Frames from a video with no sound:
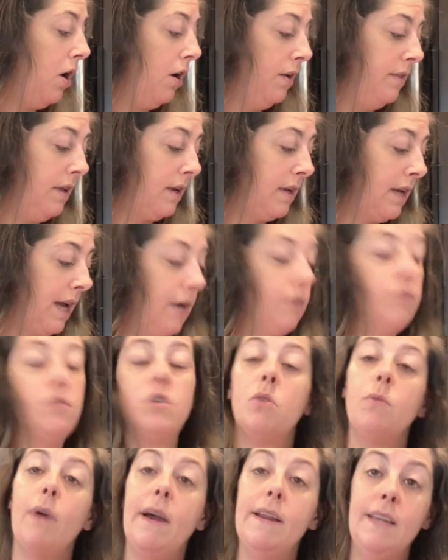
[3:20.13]
on the
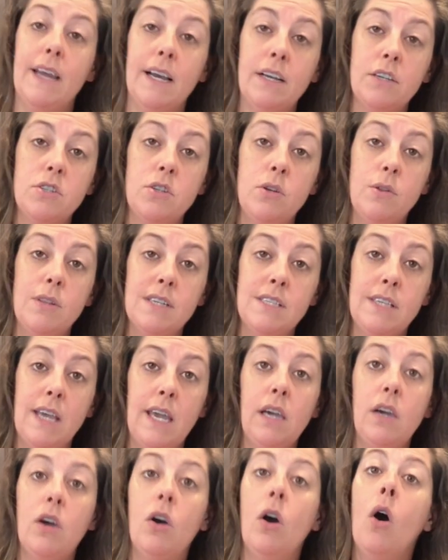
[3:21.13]
counter right next to the
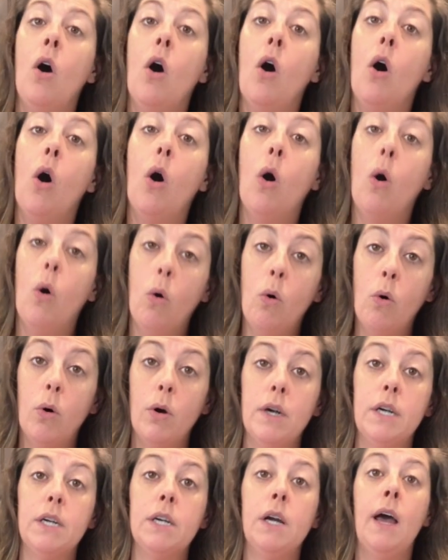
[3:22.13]
sink
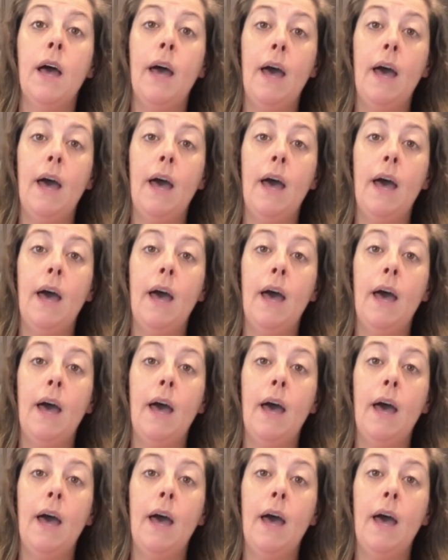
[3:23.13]
or